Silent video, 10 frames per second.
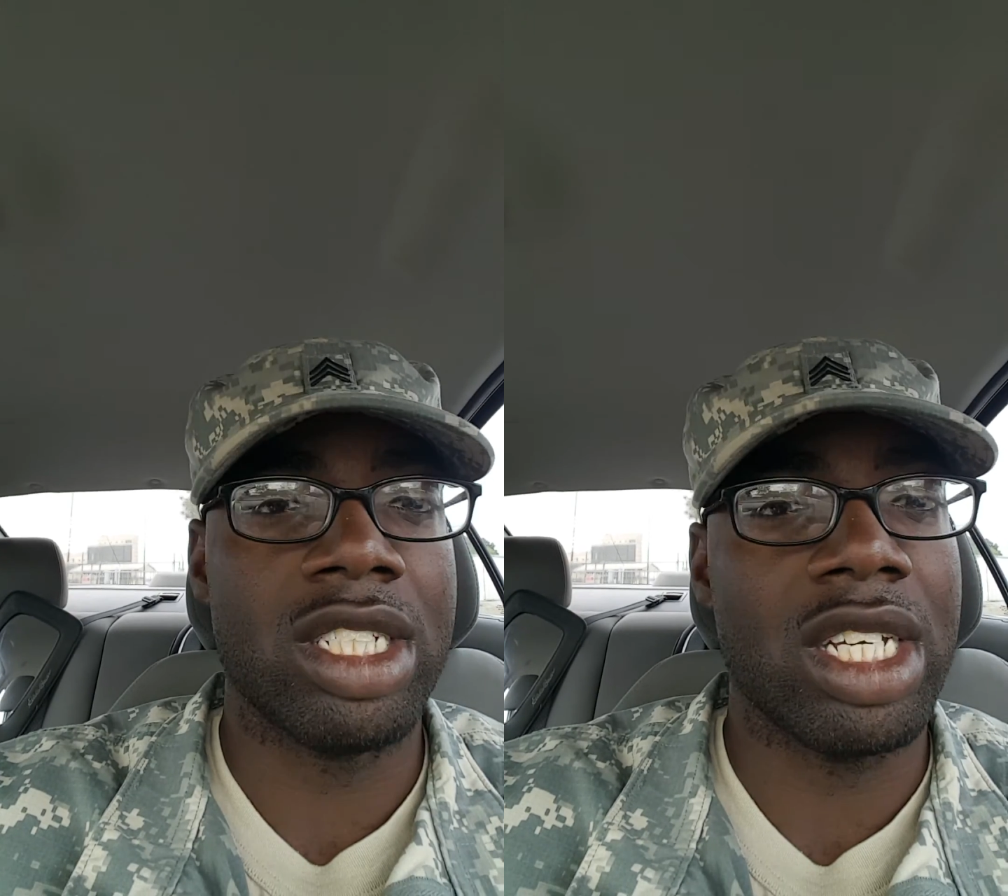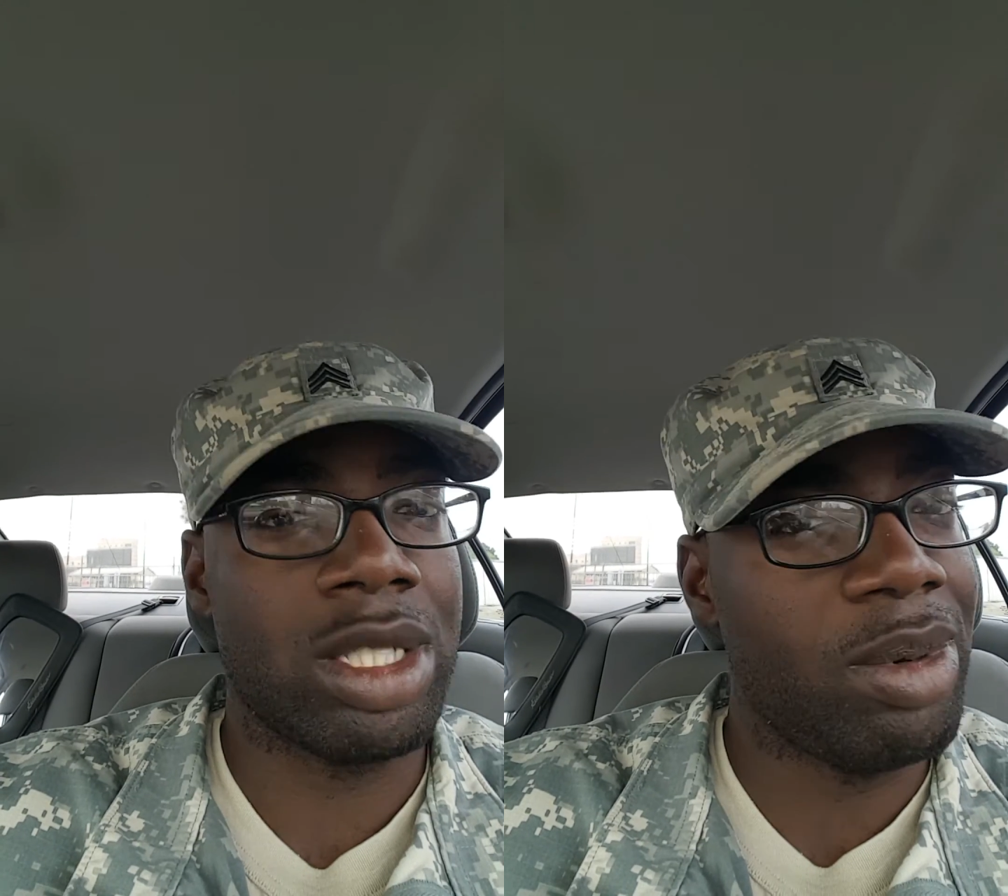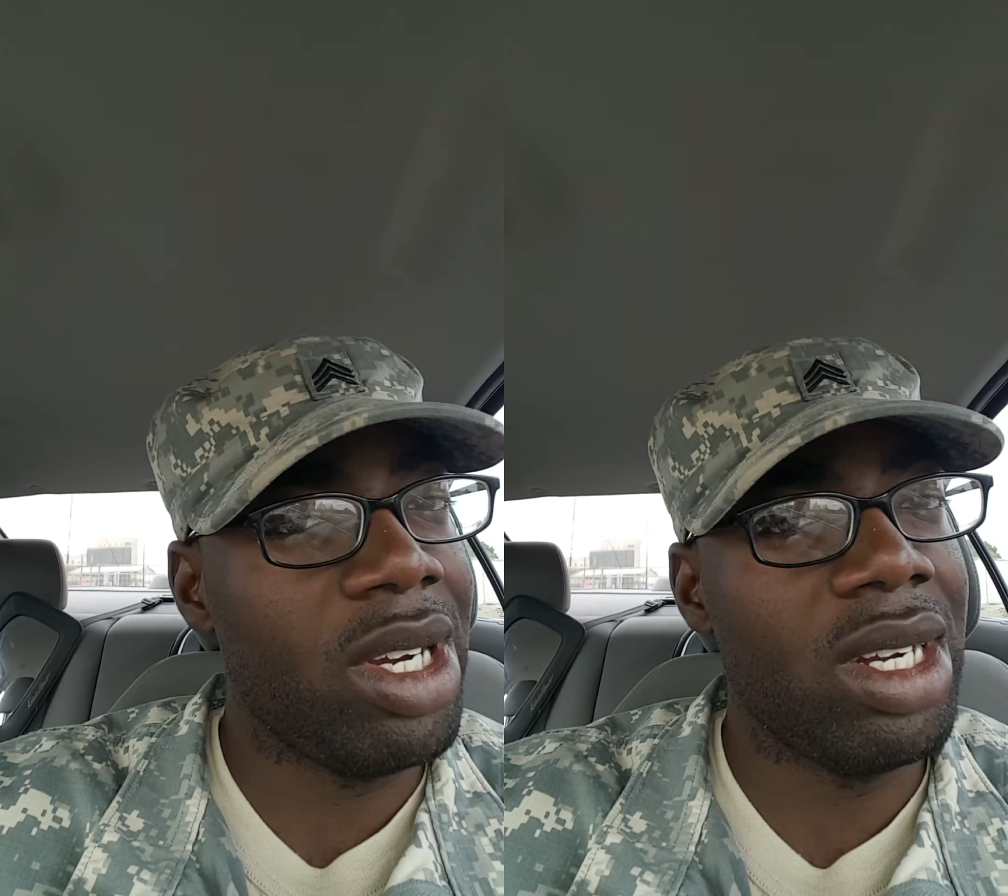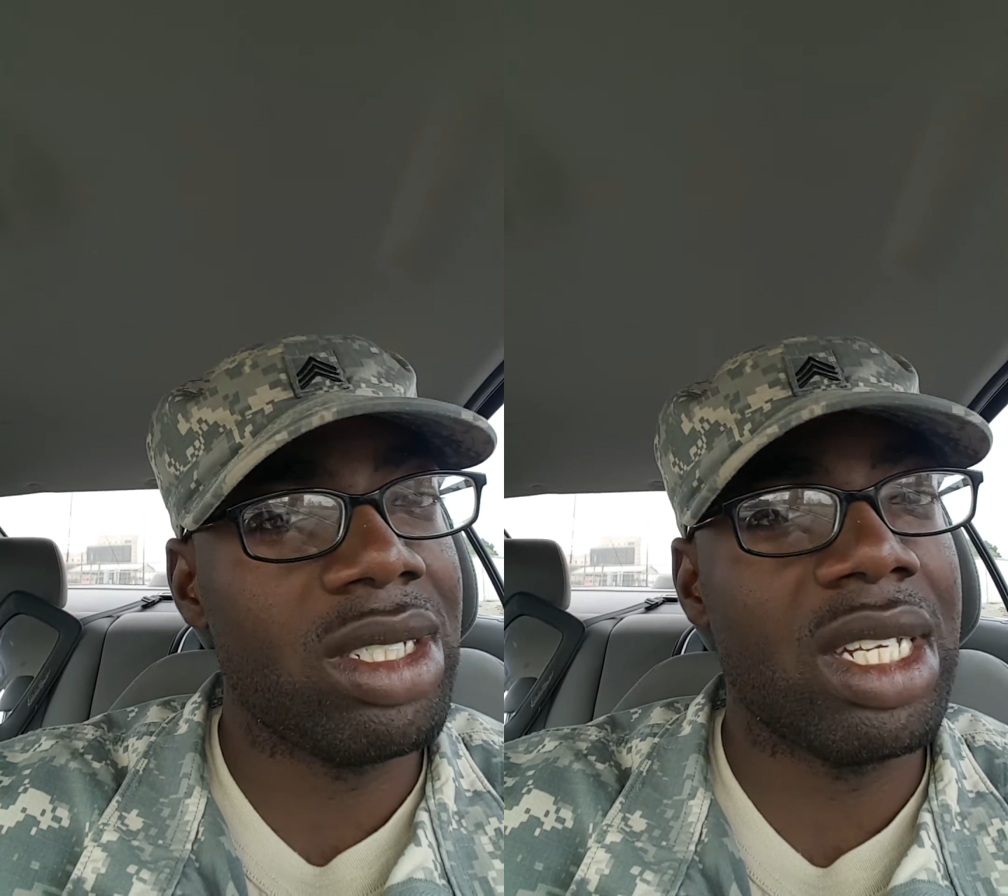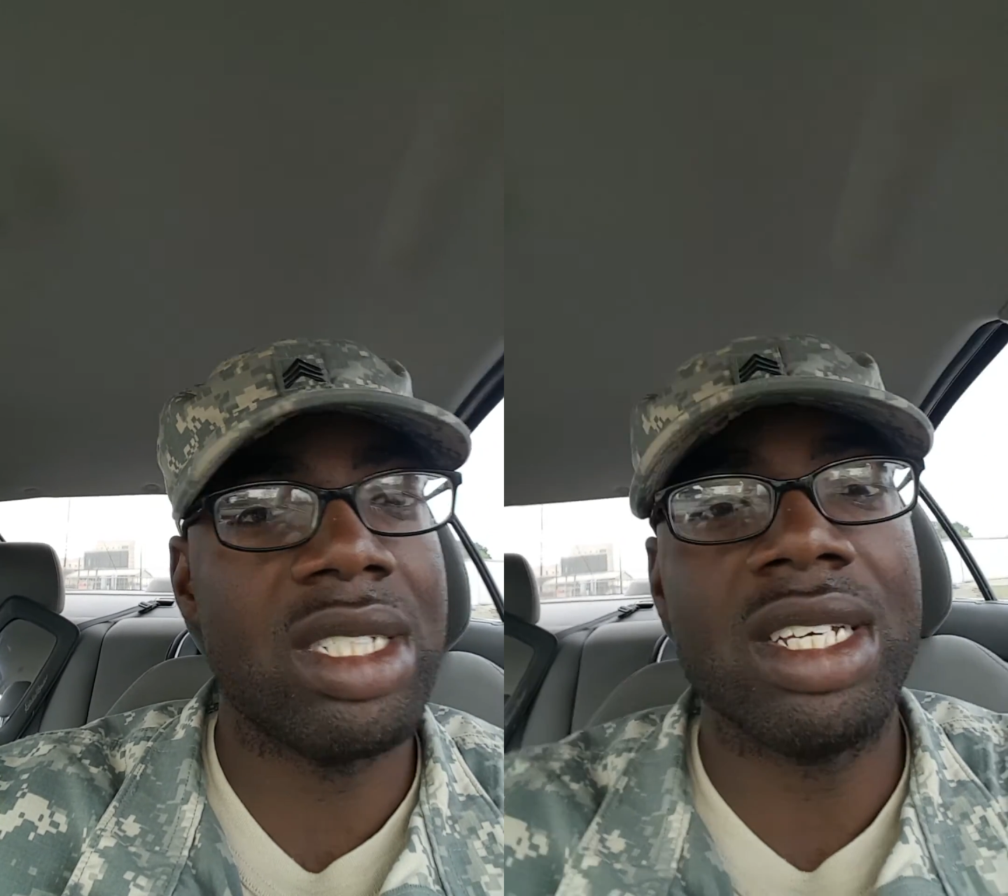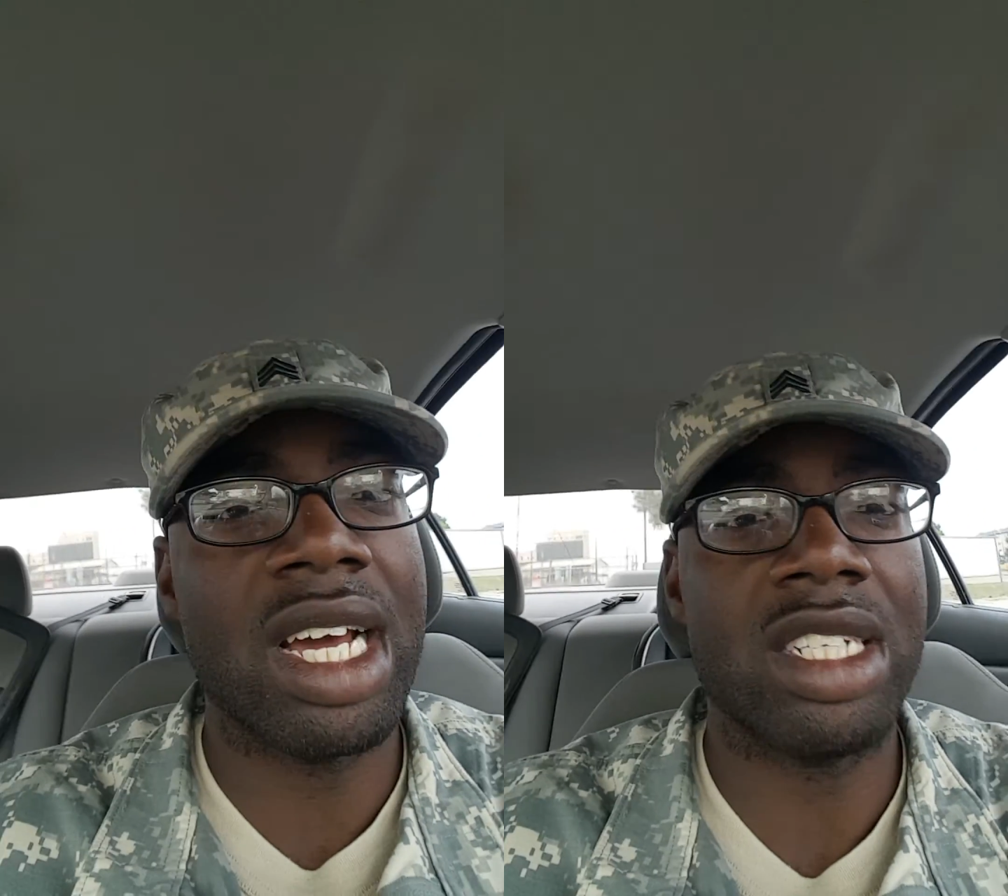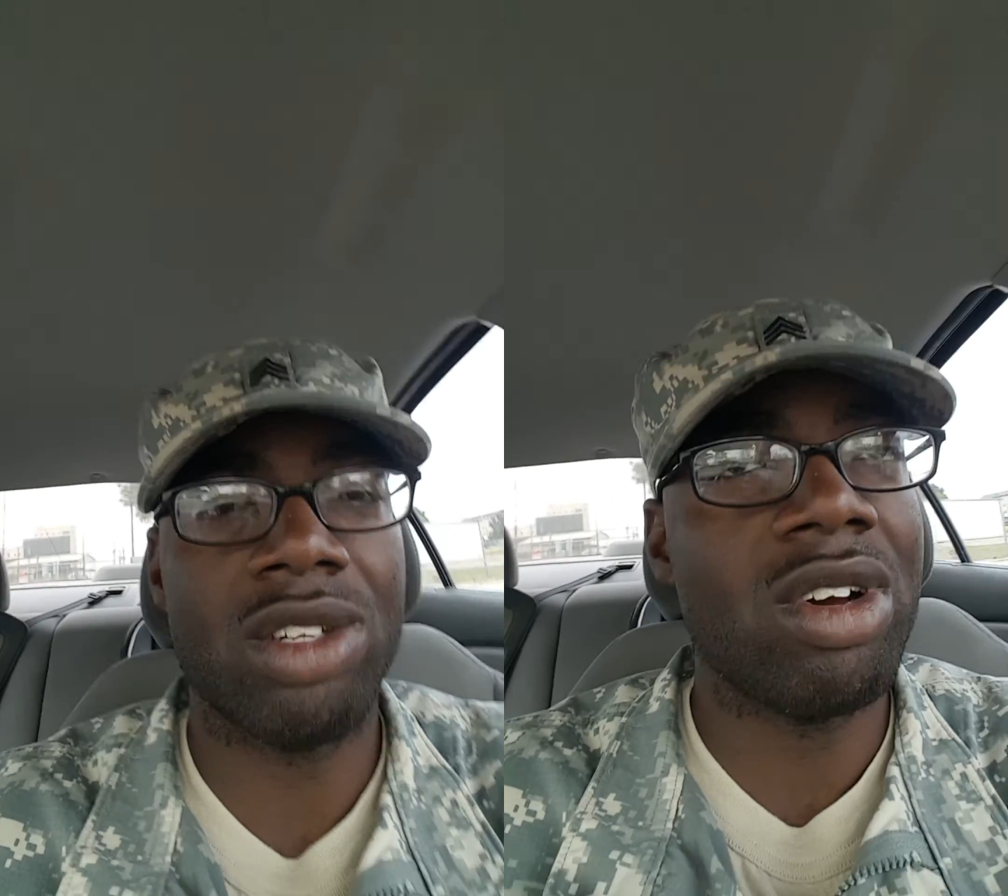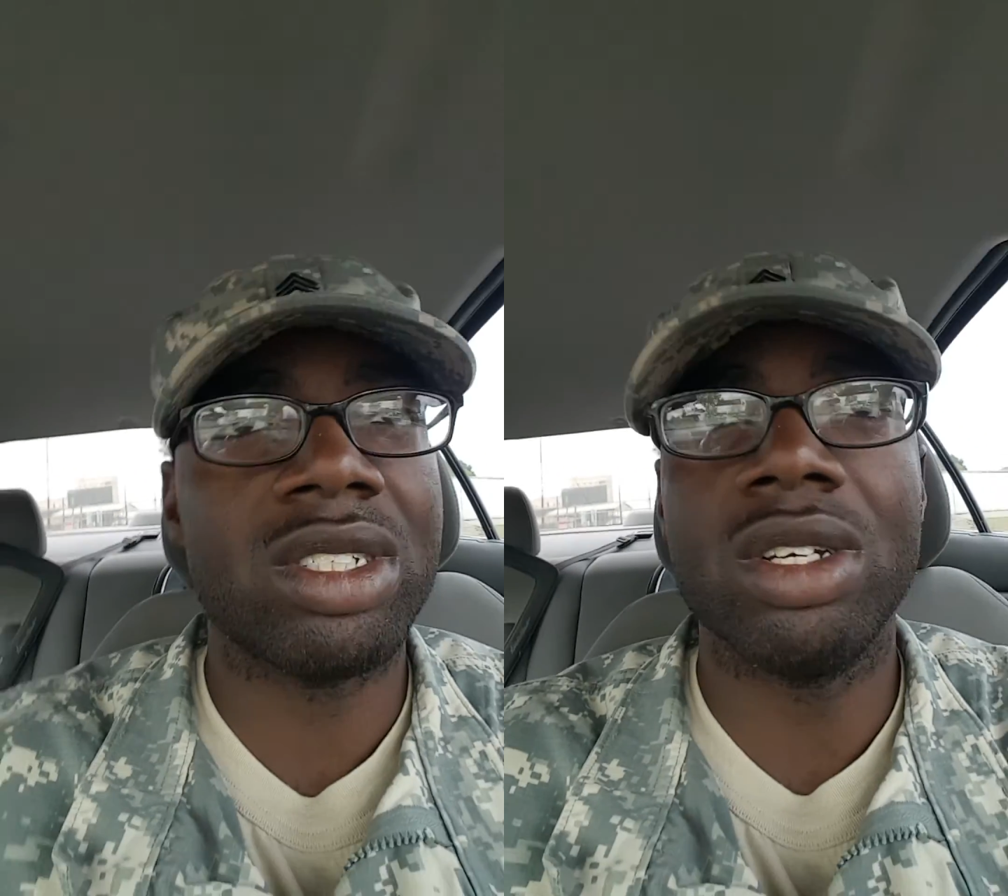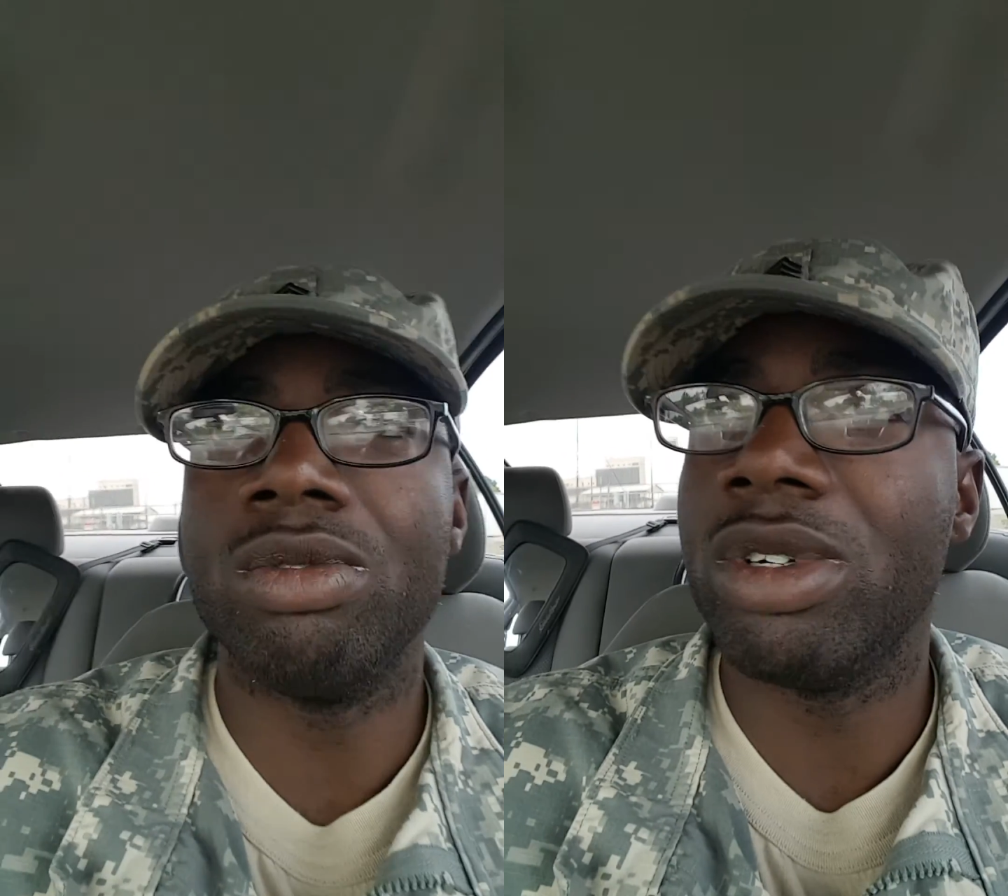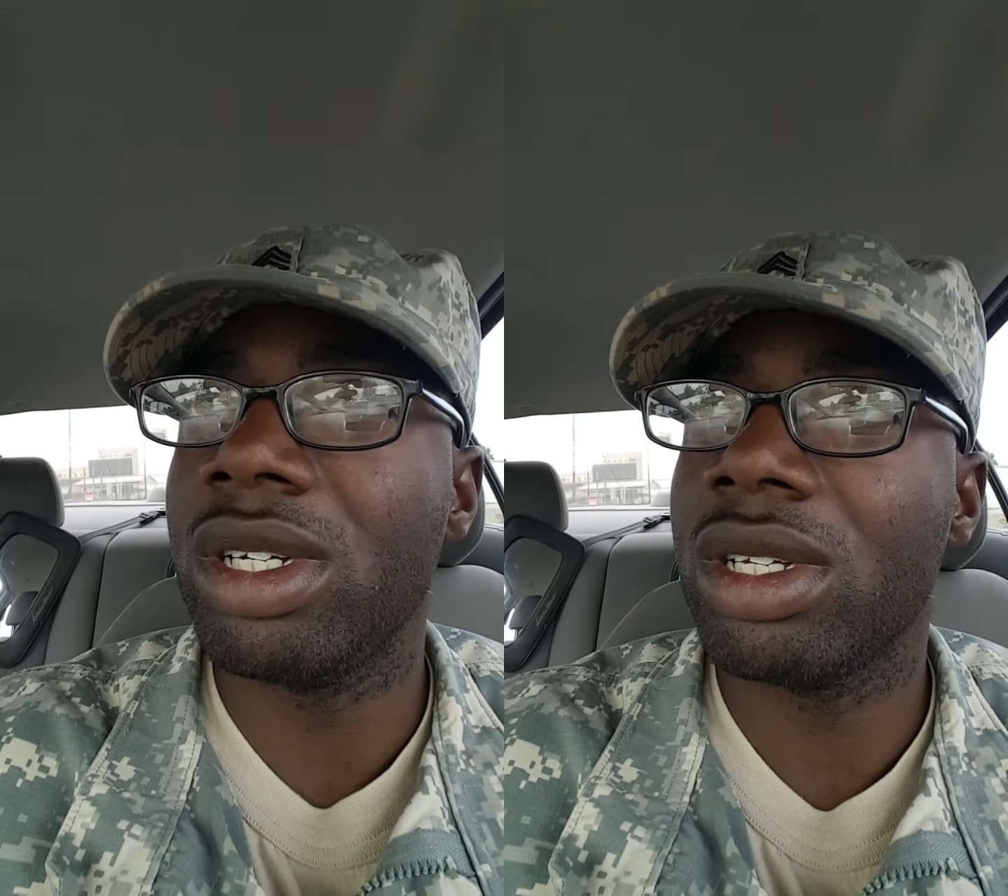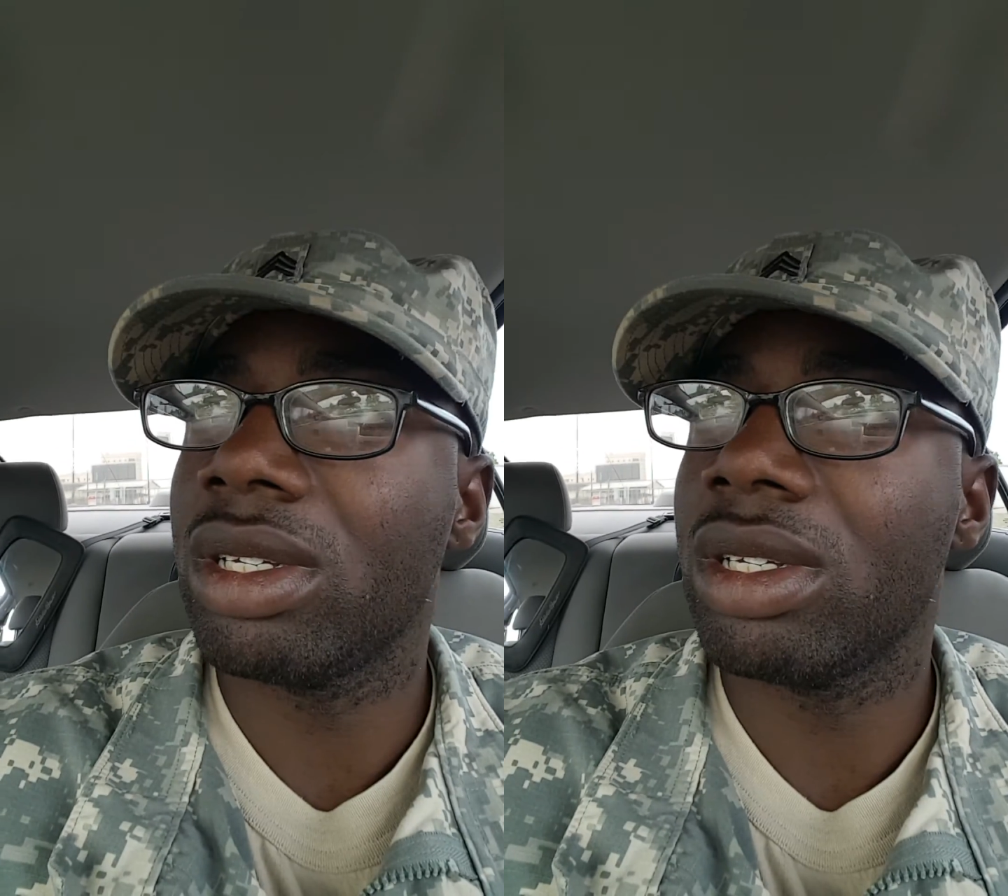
experience. They still gotta start somewhere.